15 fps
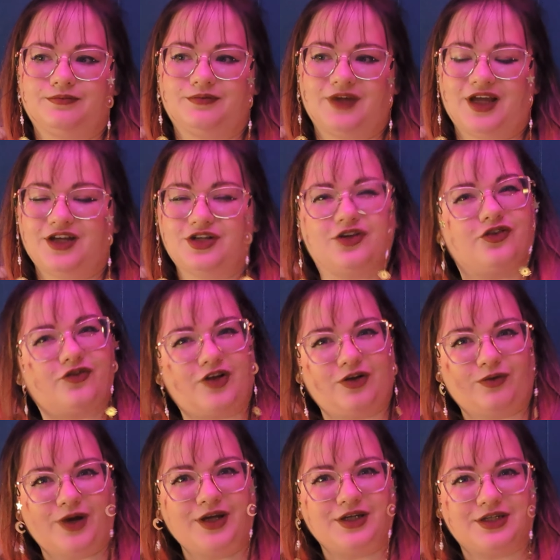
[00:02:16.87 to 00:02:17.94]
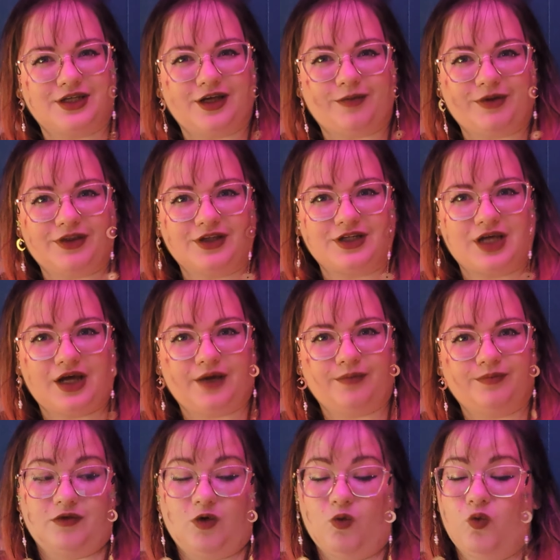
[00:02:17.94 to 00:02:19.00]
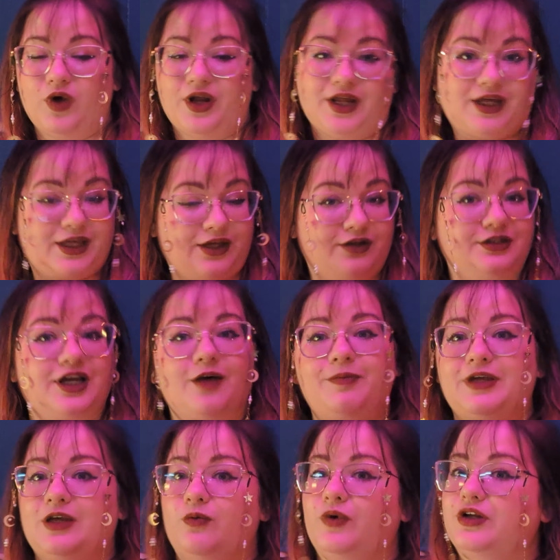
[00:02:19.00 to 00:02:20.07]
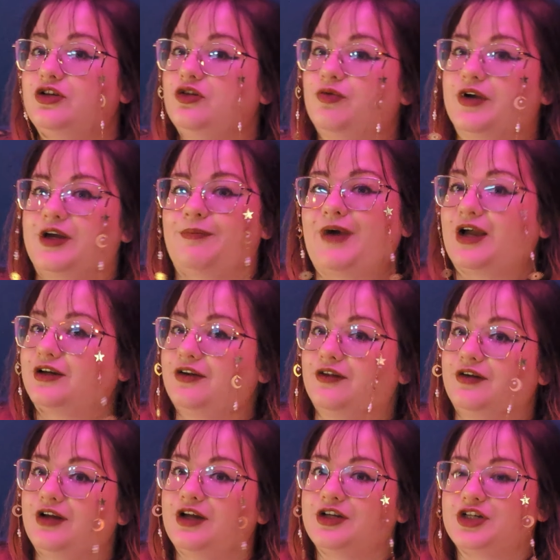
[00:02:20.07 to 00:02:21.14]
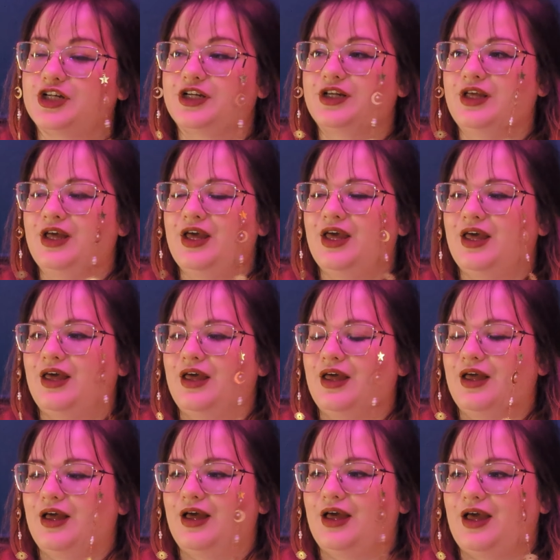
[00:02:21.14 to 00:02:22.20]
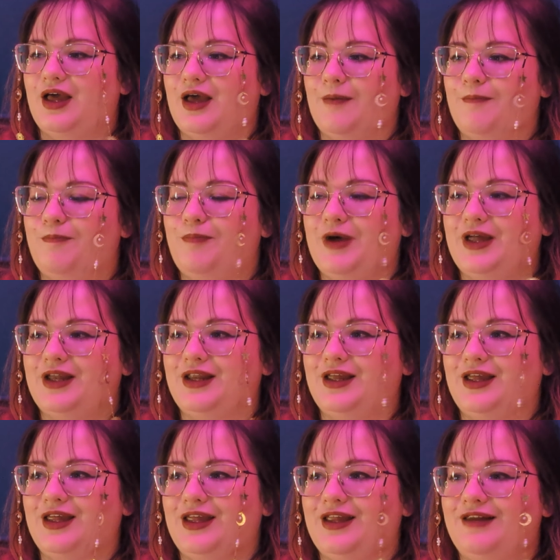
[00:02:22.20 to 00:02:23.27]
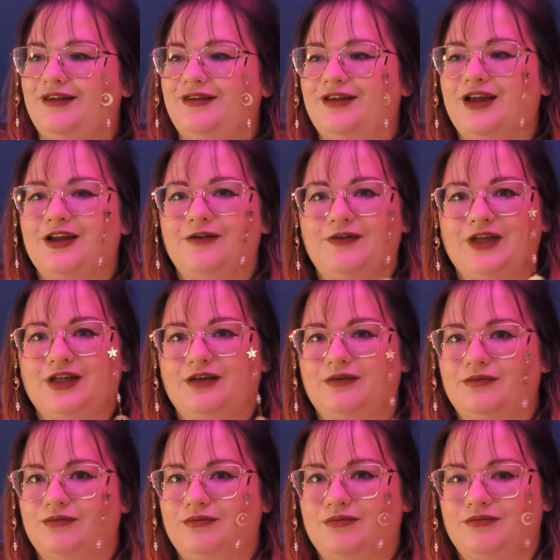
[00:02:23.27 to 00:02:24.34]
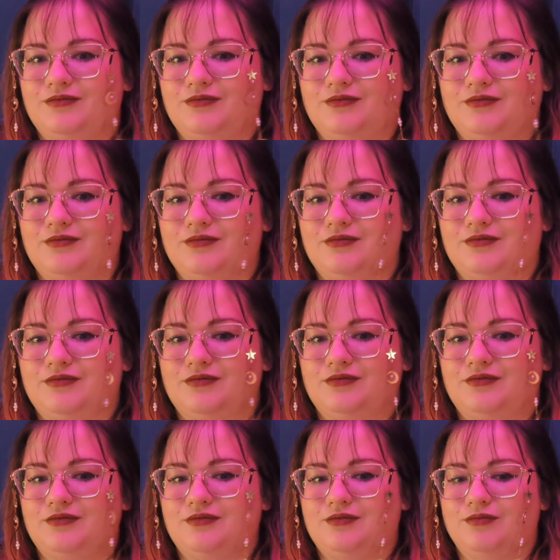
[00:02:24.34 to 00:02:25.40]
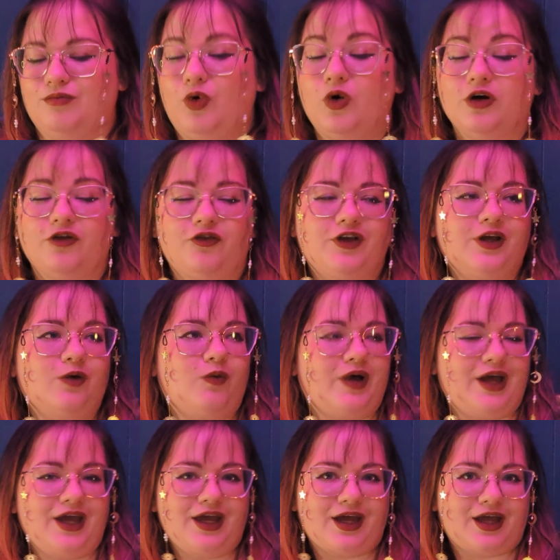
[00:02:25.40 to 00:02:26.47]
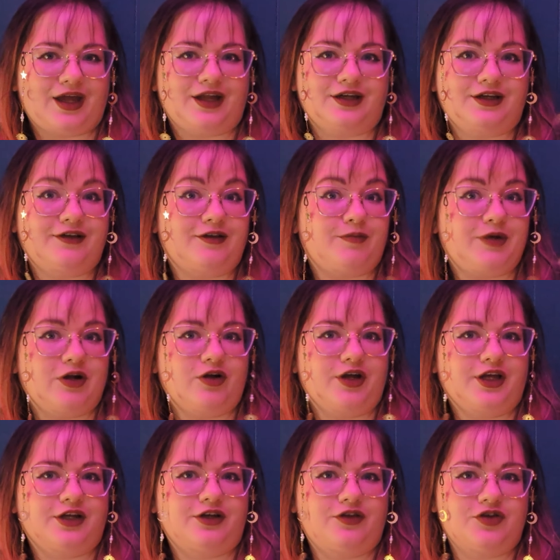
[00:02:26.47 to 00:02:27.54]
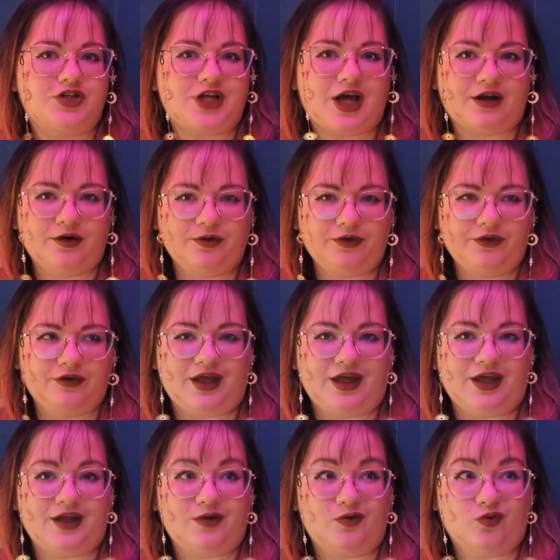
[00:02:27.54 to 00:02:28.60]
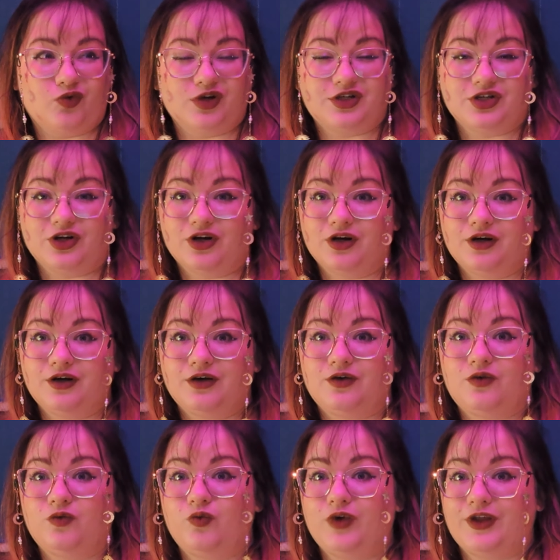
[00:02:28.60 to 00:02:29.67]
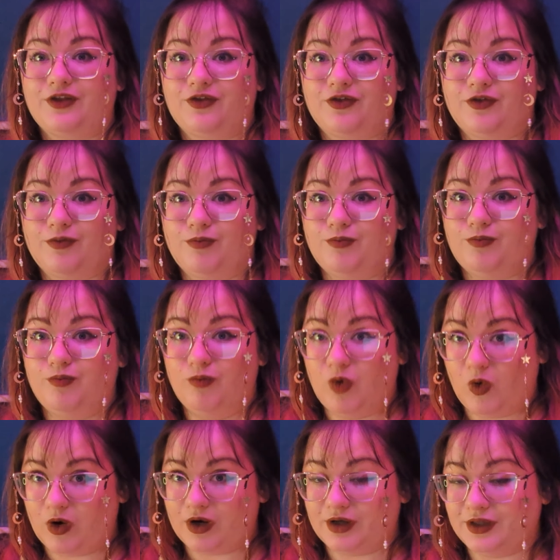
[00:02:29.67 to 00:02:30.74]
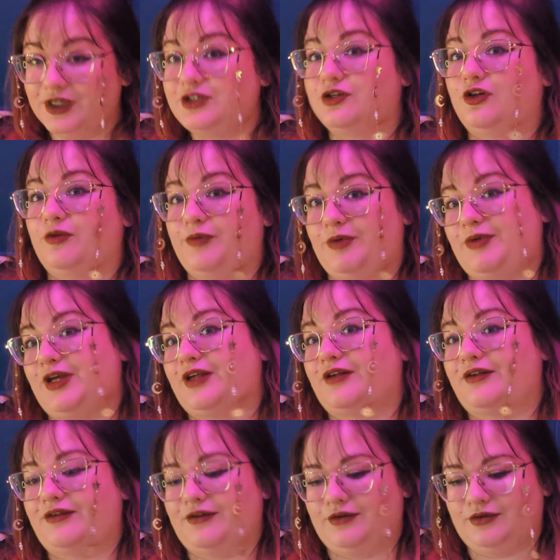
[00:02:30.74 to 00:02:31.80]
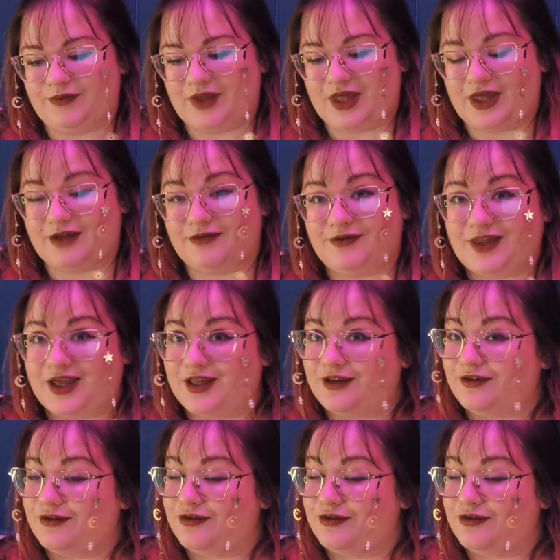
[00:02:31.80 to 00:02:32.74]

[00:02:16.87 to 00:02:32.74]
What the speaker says: it just felt right to him at the time. When it healed up, he went to bring it back to the dungeon, but instead of it morphing away and disappearing into the shadows, it returned with more little mimics, and they